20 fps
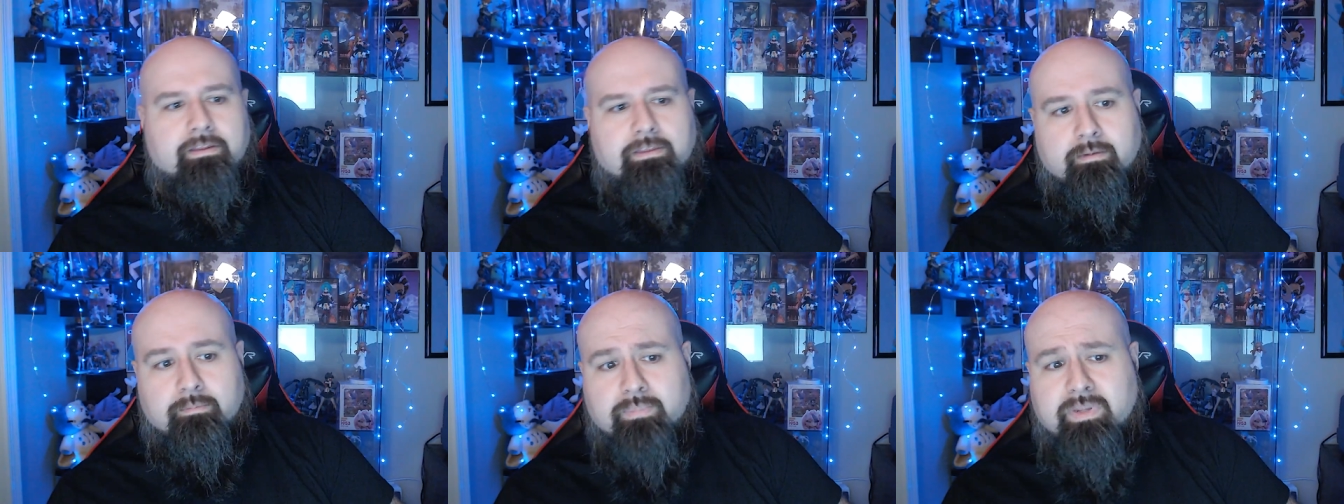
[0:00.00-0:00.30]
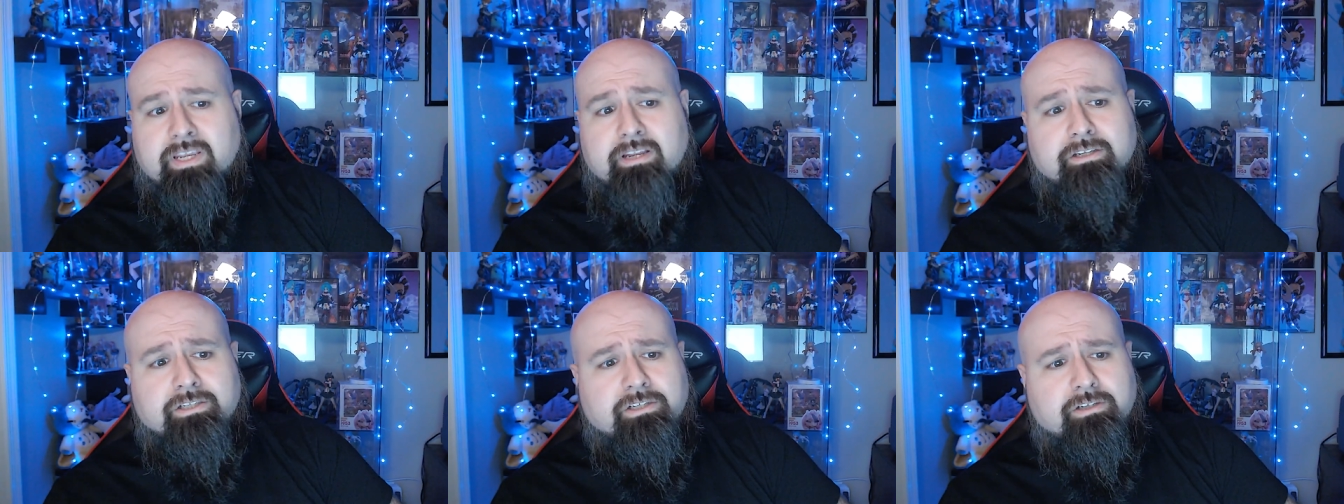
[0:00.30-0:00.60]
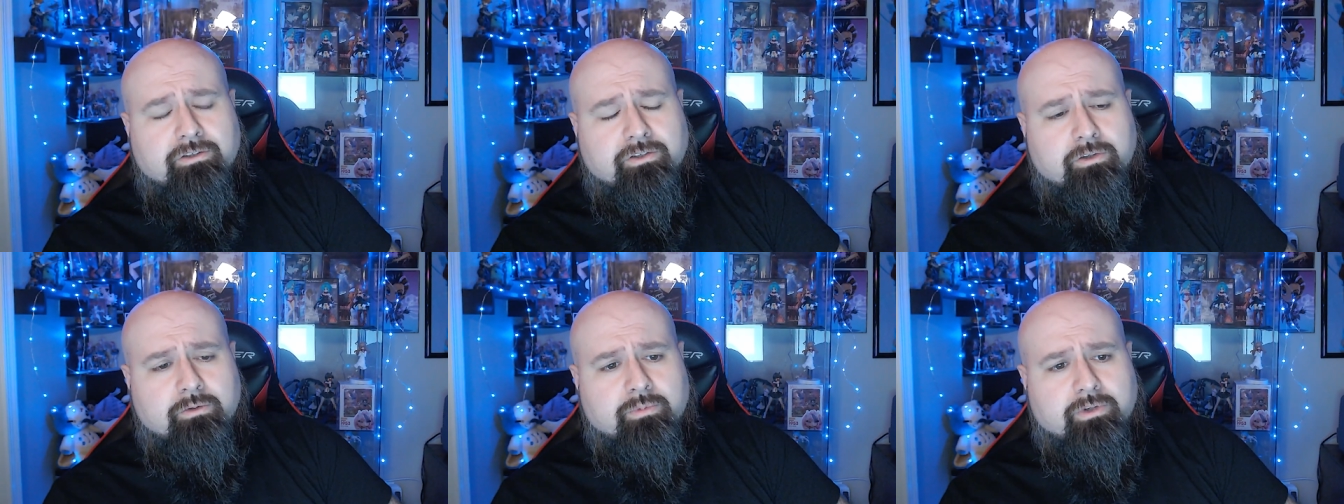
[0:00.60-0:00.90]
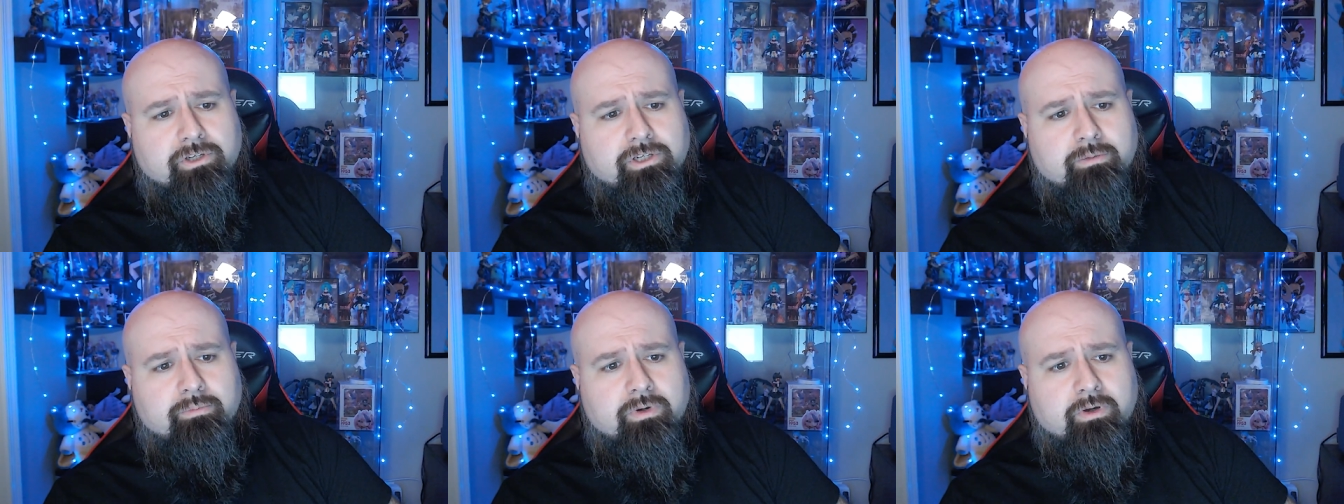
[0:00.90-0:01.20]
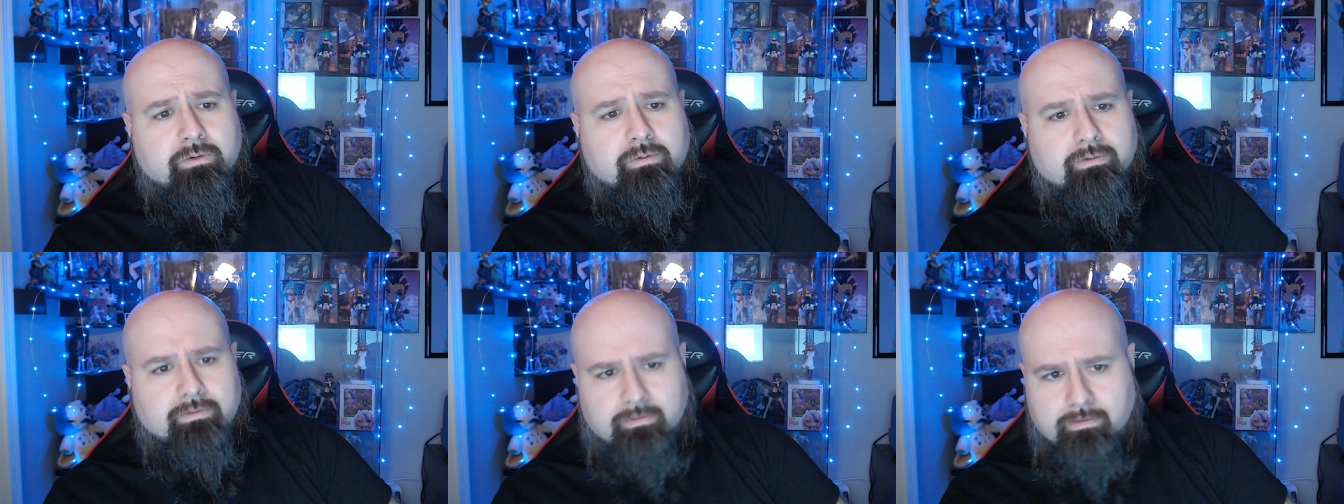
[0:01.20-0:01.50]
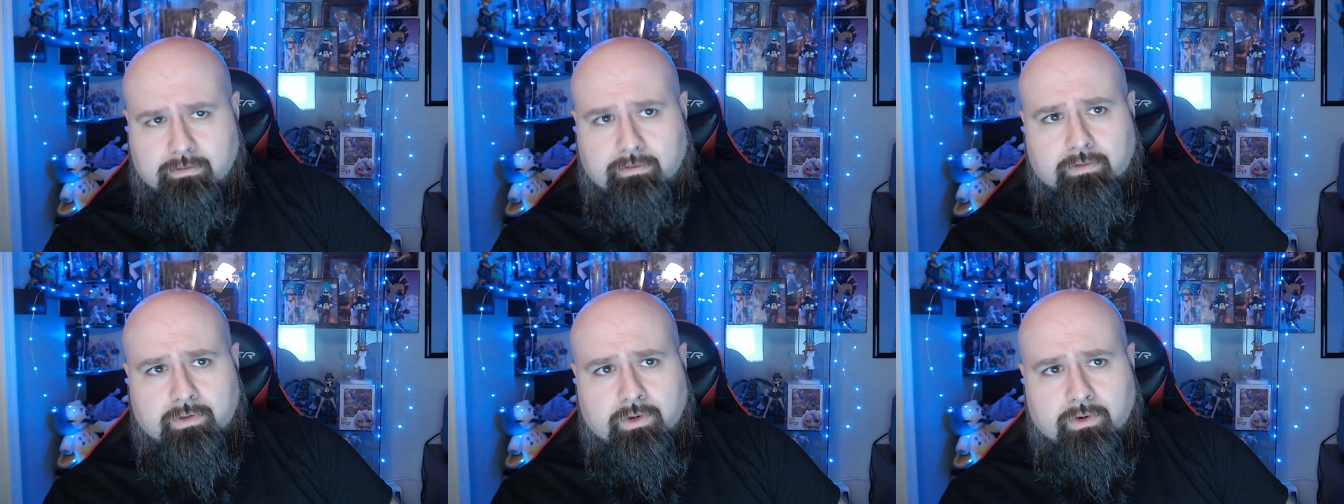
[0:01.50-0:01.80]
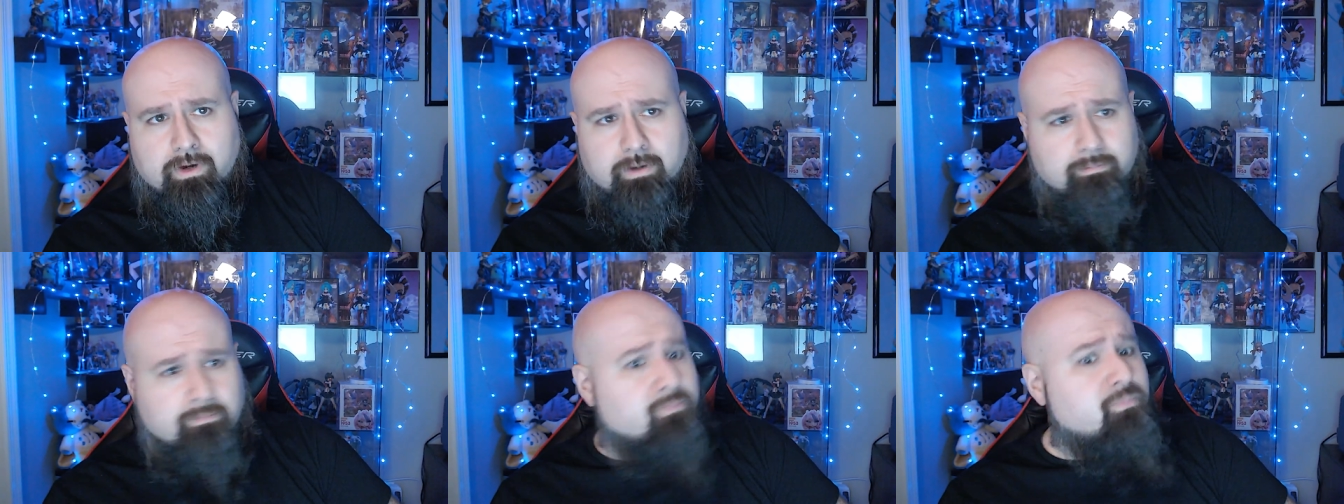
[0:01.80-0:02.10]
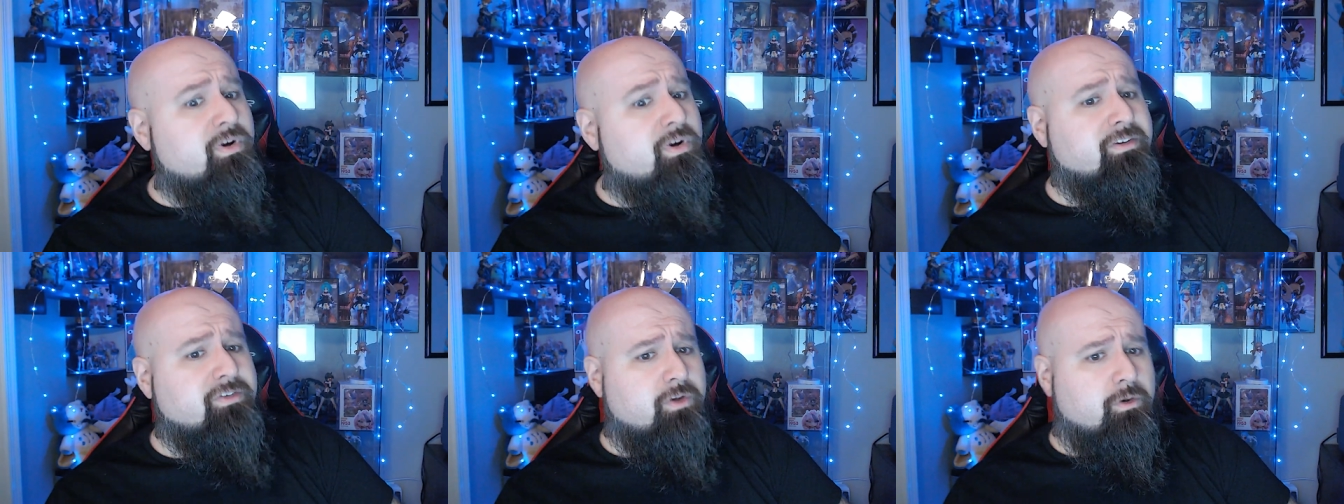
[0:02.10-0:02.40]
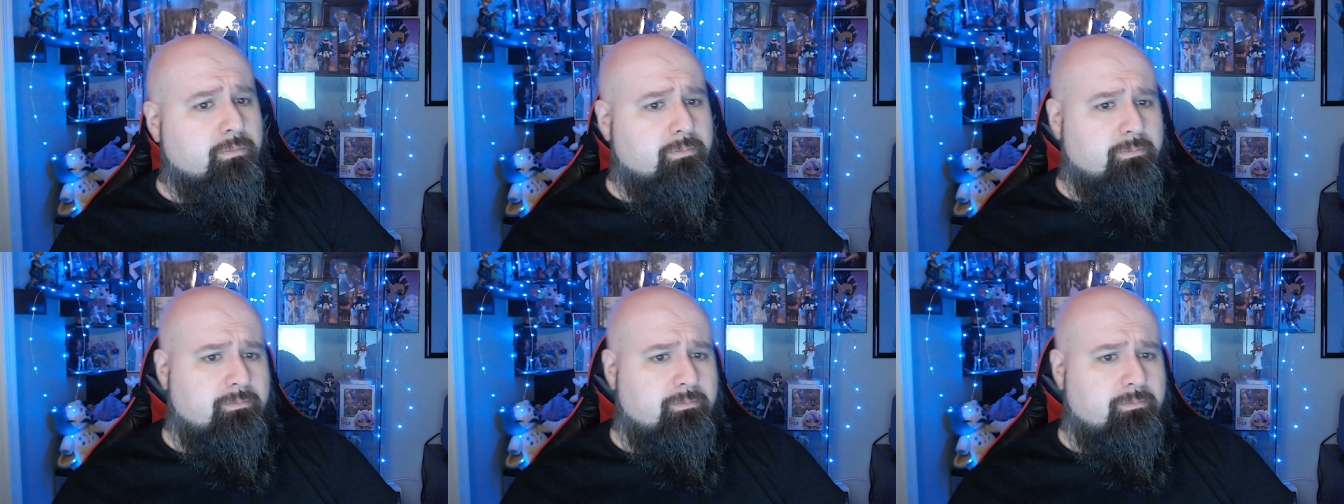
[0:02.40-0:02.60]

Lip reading: right, then PNG's Tuber Shippo. You're up. Bring us